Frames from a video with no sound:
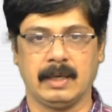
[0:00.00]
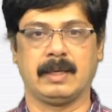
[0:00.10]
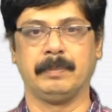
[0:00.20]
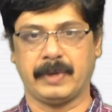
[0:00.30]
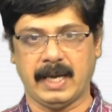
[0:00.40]

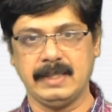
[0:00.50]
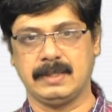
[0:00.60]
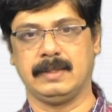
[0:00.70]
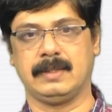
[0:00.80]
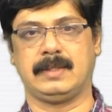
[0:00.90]

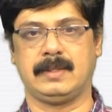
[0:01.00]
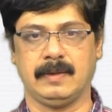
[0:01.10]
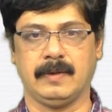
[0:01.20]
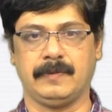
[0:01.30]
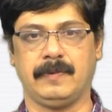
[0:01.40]
comprises
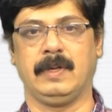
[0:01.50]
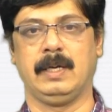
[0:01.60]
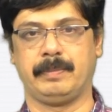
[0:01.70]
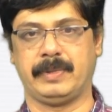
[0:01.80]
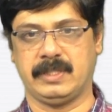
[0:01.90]
of
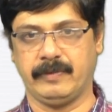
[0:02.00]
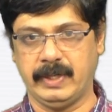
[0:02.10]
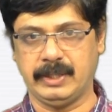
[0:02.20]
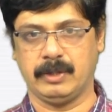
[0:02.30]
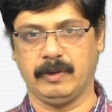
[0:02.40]

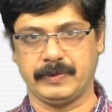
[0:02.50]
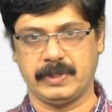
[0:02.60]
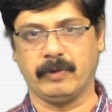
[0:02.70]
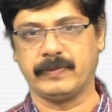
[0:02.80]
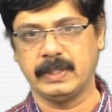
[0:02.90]
preservation of
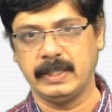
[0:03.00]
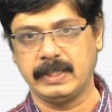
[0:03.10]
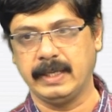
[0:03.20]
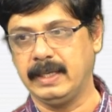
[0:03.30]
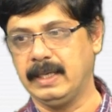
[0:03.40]

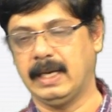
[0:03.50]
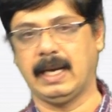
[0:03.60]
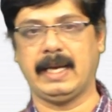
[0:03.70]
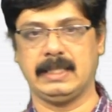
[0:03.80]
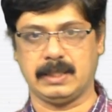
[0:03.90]
sovereignty,
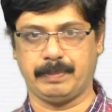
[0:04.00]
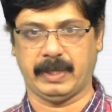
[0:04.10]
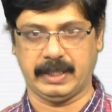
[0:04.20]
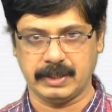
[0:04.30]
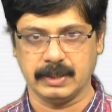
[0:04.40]
alliance
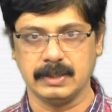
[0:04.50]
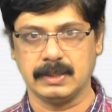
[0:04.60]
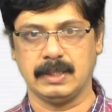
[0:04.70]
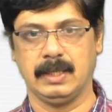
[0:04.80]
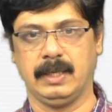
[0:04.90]

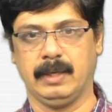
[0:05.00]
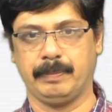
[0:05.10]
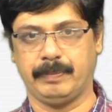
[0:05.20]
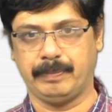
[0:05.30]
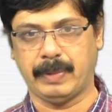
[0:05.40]
pressures,
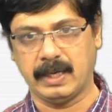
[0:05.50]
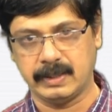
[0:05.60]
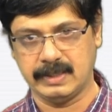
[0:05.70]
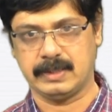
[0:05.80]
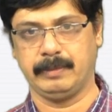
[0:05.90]
power
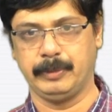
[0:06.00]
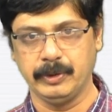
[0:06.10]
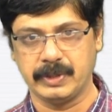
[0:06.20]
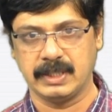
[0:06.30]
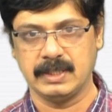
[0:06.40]

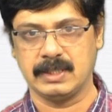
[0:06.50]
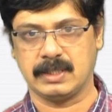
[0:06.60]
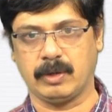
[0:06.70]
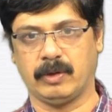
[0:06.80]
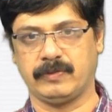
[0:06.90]

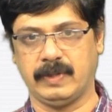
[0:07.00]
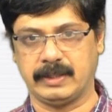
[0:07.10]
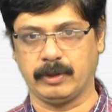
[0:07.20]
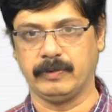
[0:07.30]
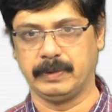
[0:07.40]
distributions,
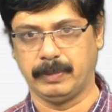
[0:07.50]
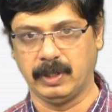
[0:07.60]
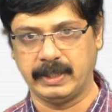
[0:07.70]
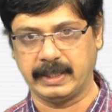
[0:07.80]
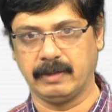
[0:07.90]
conflict over
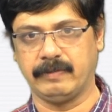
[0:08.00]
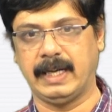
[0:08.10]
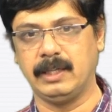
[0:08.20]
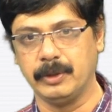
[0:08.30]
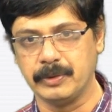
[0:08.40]
political
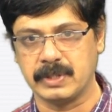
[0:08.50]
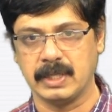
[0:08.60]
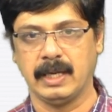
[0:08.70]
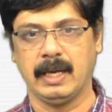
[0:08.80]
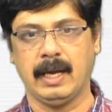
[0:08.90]
values,
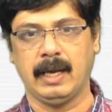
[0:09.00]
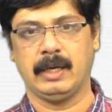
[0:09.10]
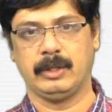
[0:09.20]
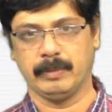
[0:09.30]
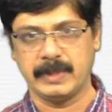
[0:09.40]

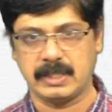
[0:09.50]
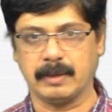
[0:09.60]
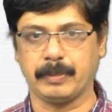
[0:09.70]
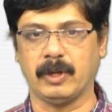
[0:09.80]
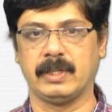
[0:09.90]

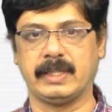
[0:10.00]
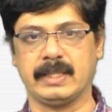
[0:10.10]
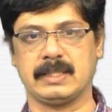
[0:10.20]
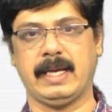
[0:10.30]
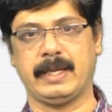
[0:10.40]
domestic
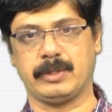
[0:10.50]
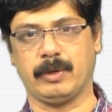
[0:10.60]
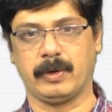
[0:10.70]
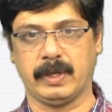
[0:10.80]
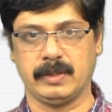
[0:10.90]
politics, and
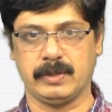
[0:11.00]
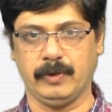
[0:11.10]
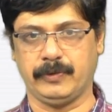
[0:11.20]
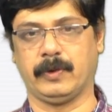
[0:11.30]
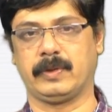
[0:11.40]
so on and
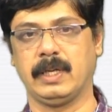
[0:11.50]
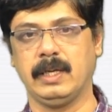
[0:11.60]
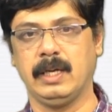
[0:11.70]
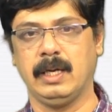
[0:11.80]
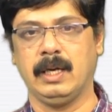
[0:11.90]
so forth.
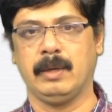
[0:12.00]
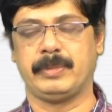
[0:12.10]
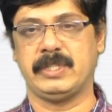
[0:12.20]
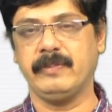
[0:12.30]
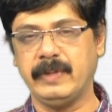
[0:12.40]

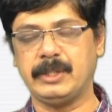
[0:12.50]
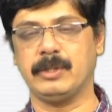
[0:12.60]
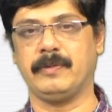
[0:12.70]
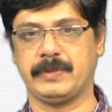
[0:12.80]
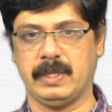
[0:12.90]

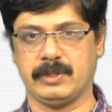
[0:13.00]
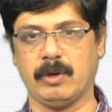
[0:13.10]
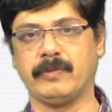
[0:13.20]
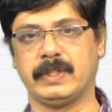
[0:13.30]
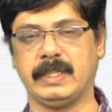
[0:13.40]
Preservation of
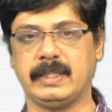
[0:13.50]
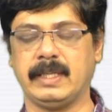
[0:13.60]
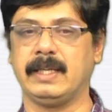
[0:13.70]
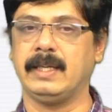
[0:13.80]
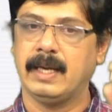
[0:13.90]

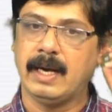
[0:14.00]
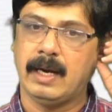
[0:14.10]
sovereignty